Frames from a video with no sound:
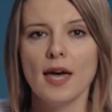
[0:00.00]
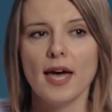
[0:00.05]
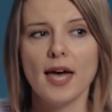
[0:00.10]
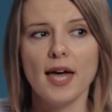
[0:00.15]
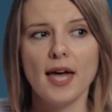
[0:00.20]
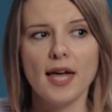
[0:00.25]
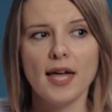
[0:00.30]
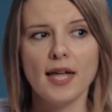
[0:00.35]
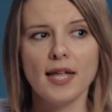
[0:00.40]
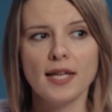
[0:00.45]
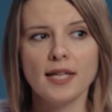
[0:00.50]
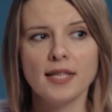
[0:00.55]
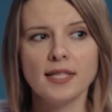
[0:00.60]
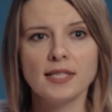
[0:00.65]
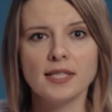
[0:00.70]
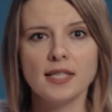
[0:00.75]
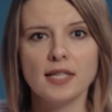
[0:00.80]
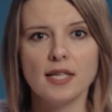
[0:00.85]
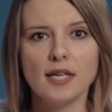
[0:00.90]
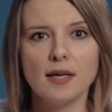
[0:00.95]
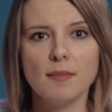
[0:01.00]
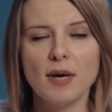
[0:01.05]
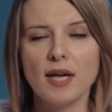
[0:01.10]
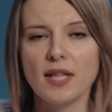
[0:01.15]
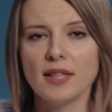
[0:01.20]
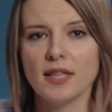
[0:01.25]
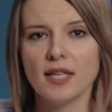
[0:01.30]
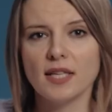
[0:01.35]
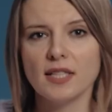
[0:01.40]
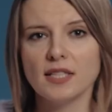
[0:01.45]
And
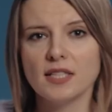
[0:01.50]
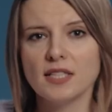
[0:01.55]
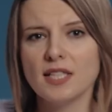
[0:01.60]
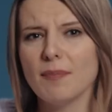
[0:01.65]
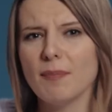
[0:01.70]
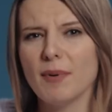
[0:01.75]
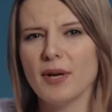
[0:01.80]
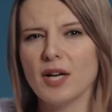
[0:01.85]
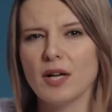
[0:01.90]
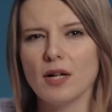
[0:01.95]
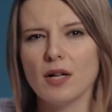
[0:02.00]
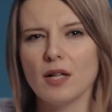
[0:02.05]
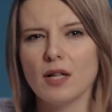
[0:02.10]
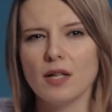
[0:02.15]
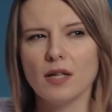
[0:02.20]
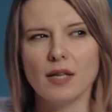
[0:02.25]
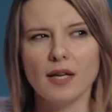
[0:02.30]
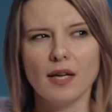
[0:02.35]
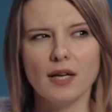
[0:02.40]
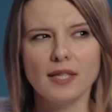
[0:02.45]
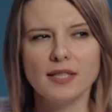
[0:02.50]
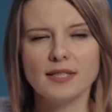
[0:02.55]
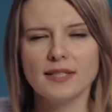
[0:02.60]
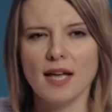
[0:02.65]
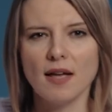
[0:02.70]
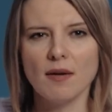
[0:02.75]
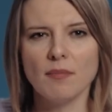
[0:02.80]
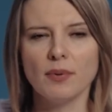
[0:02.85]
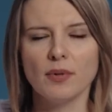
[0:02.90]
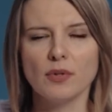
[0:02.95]
among the typical
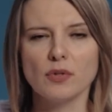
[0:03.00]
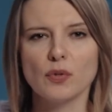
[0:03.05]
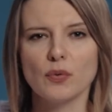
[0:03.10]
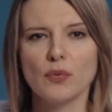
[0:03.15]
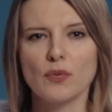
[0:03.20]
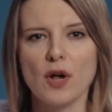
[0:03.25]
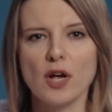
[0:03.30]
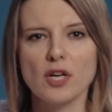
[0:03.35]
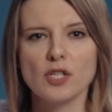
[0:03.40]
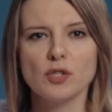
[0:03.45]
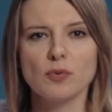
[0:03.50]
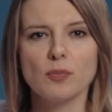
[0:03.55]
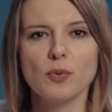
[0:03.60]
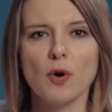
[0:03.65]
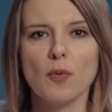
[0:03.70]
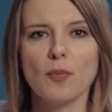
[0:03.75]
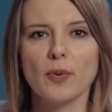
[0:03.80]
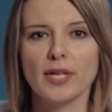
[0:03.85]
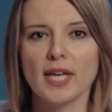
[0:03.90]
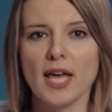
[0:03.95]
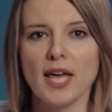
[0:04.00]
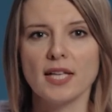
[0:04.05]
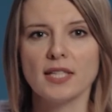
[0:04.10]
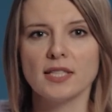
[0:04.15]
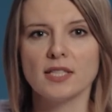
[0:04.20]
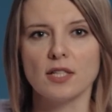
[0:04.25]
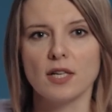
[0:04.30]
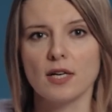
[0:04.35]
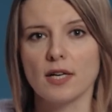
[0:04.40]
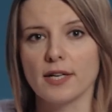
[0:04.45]
examples of Russian
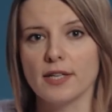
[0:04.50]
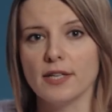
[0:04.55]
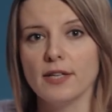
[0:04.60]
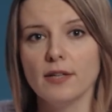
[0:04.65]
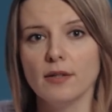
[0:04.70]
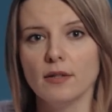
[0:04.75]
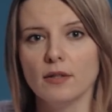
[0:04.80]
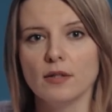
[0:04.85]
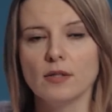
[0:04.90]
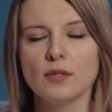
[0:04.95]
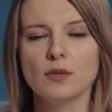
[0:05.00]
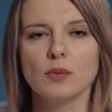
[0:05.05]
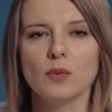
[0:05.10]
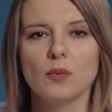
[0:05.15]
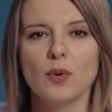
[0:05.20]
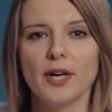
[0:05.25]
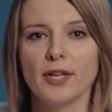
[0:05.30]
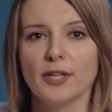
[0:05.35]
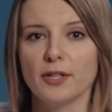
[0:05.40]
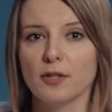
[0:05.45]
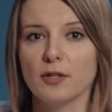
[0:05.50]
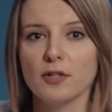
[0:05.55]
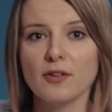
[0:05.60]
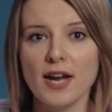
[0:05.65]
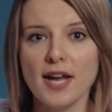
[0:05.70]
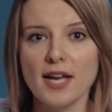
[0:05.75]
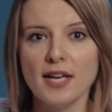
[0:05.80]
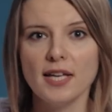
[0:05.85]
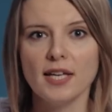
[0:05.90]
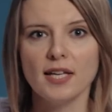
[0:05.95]
propaganda are news where
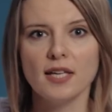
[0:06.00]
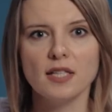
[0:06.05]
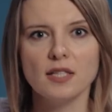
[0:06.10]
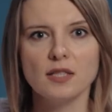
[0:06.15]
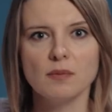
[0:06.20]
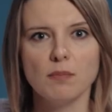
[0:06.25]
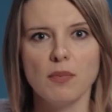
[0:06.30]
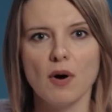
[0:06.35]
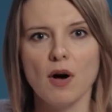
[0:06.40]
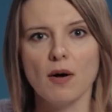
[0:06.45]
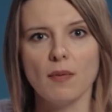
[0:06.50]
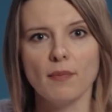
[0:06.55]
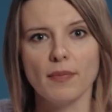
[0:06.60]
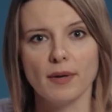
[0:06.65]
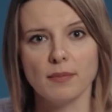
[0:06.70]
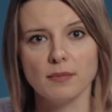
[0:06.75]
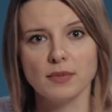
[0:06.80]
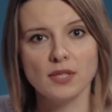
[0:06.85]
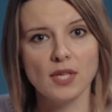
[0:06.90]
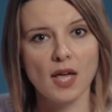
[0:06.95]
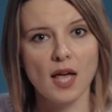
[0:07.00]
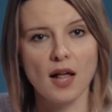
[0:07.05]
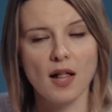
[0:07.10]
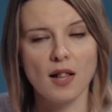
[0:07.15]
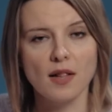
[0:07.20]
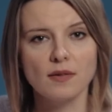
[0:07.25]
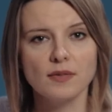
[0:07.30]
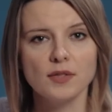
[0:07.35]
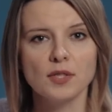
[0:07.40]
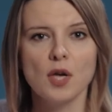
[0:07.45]
Ukrainians bomb
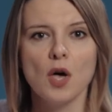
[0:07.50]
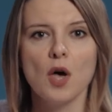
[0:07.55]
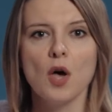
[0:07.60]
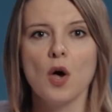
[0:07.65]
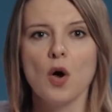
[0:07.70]
themselves,